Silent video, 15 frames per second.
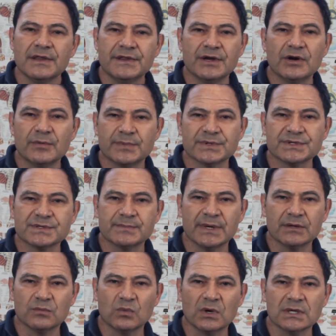therapists,
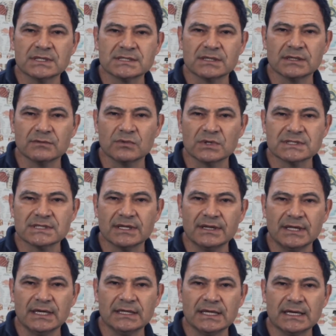but what is the
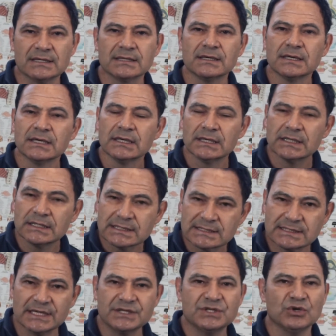thing that
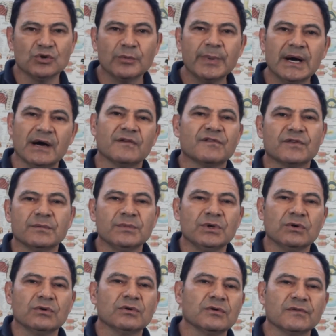sets you apart from
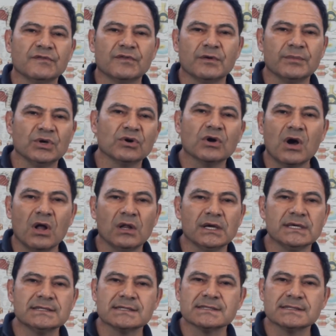your
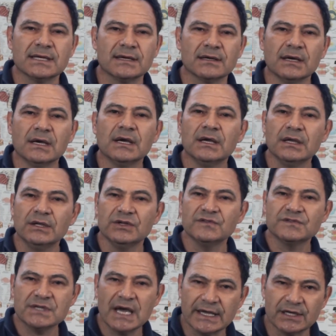colleagues is that
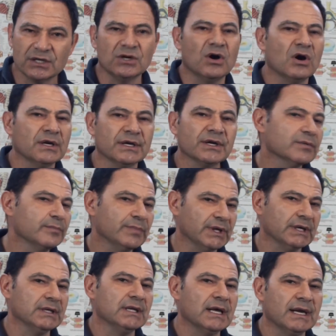you've taken on and
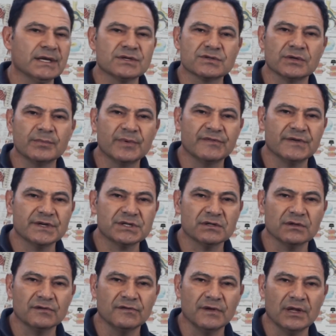completed that extra
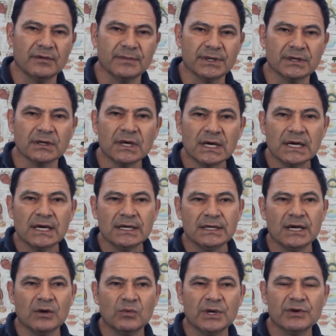professional development.
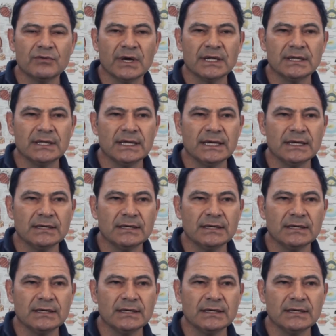Now we run